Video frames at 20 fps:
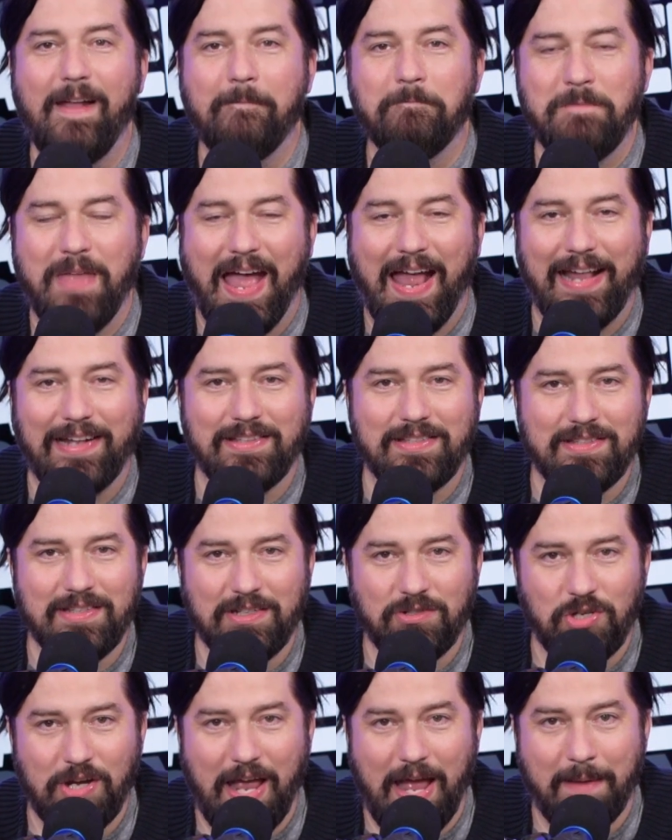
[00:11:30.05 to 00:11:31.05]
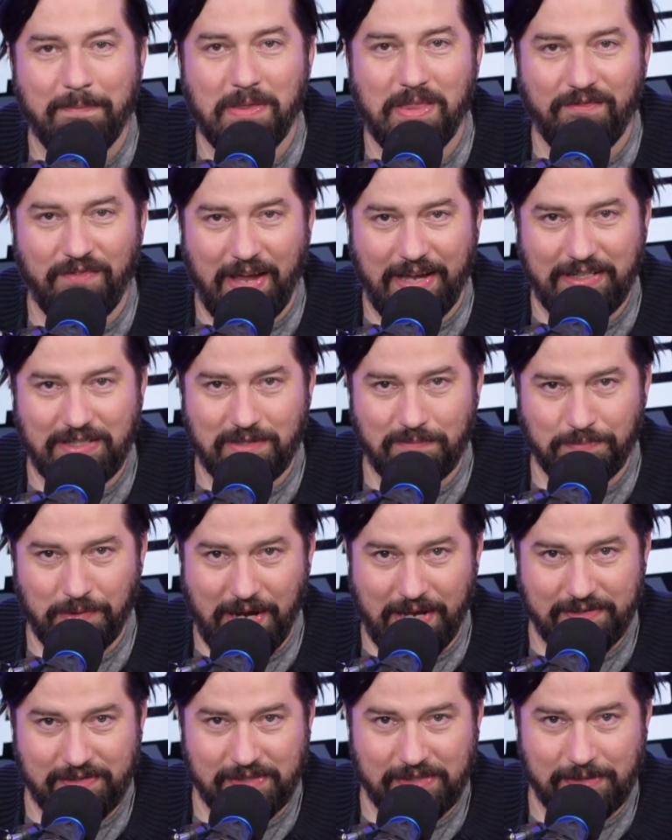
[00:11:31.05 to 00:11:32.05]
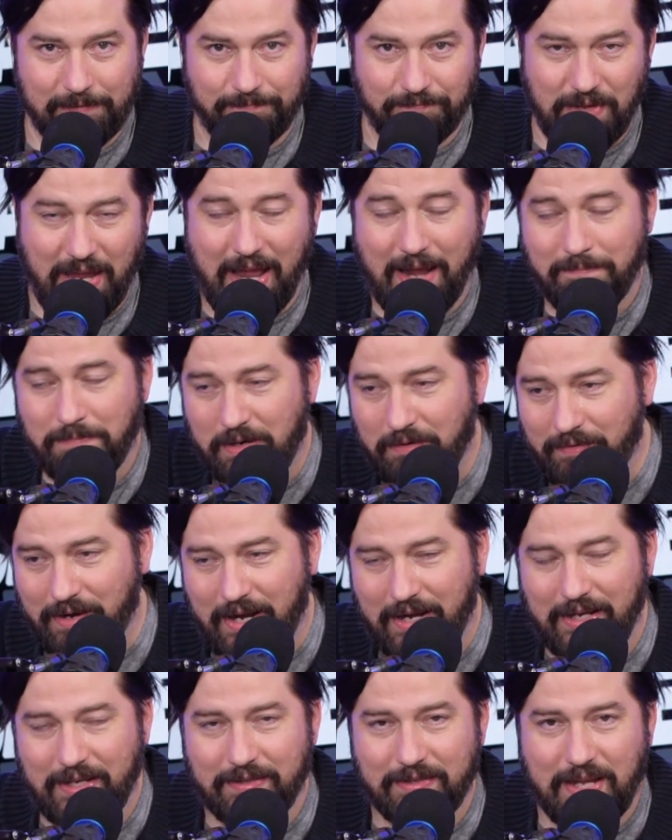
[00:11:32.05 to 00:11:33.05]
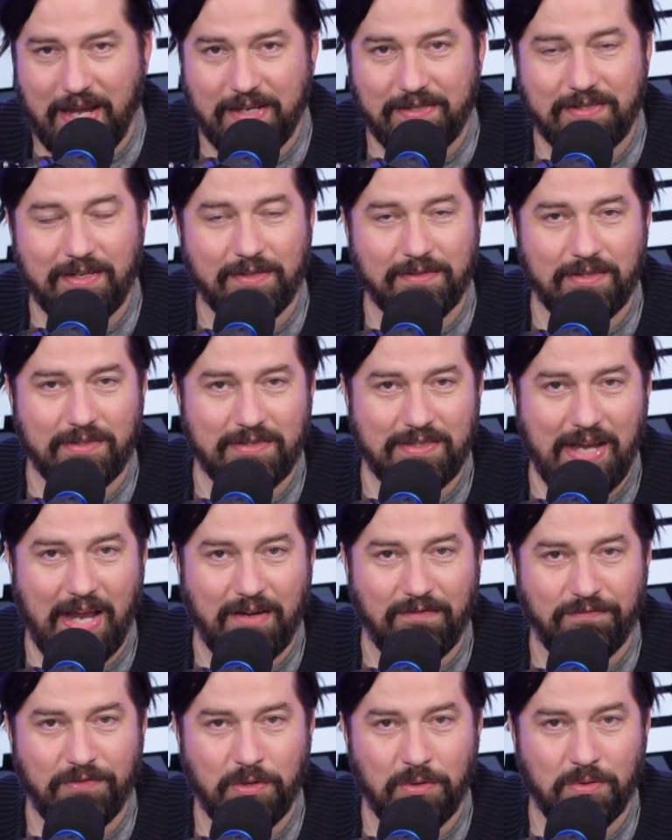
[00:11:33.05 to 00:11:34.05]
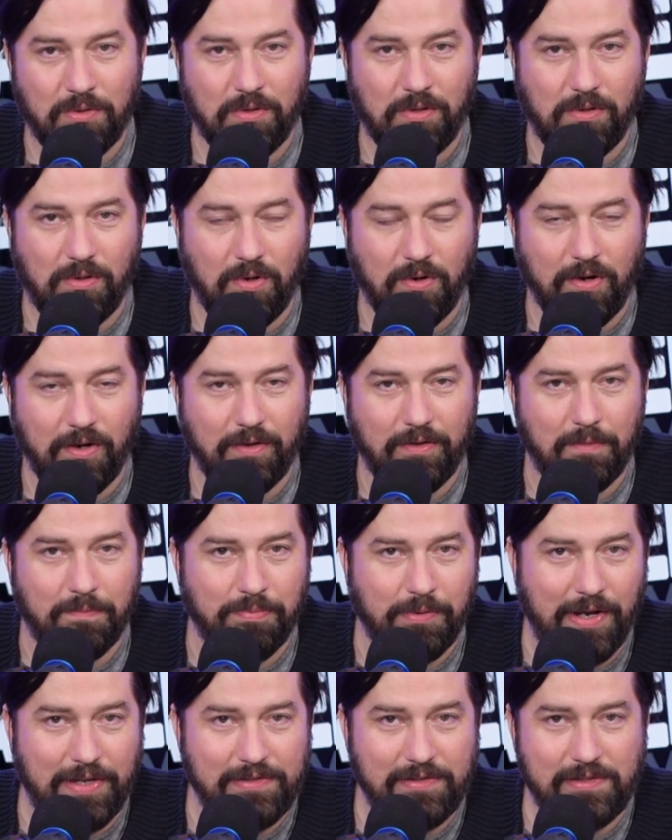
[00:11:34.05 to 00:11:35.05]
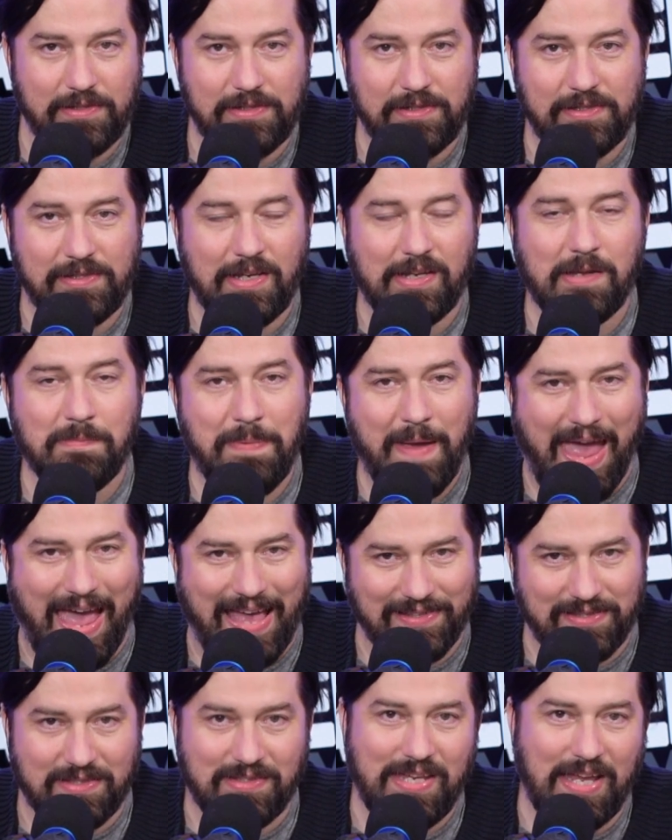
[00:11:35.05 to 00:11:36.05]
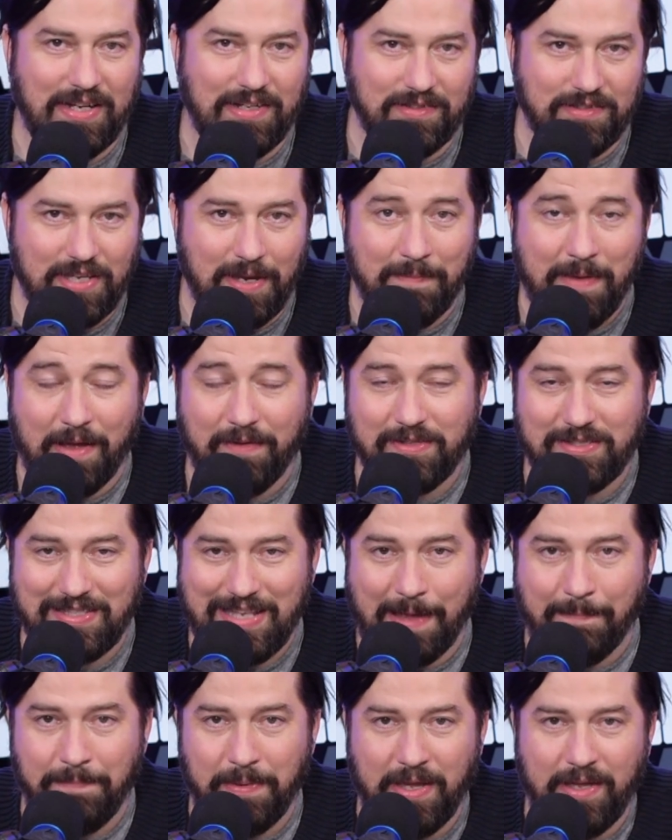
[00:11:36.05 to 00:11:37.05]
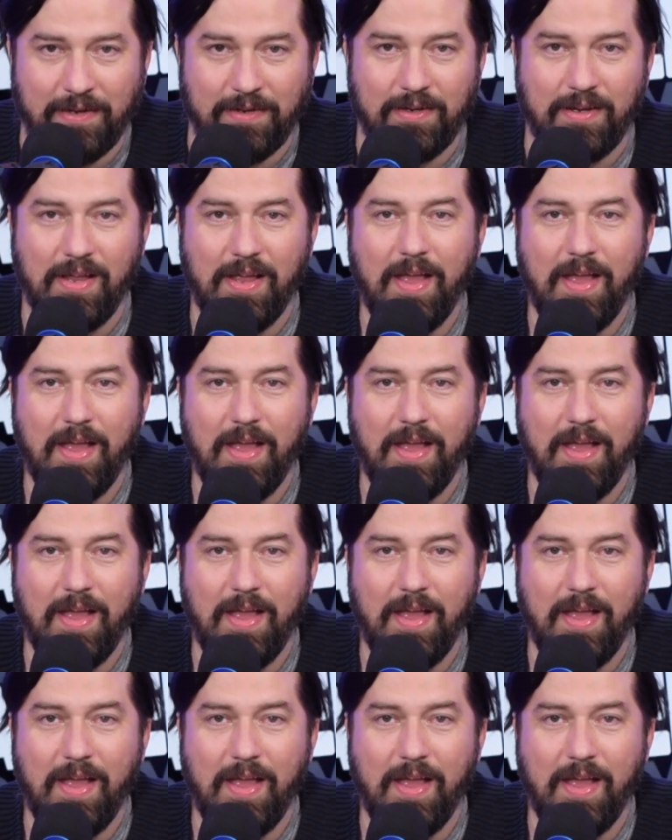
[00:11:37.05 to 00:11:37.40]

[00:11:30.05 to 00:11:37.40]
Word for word: That's the job of the vice president. And be ready in case there's a state funeral or the president is incapacitated somehow to step in.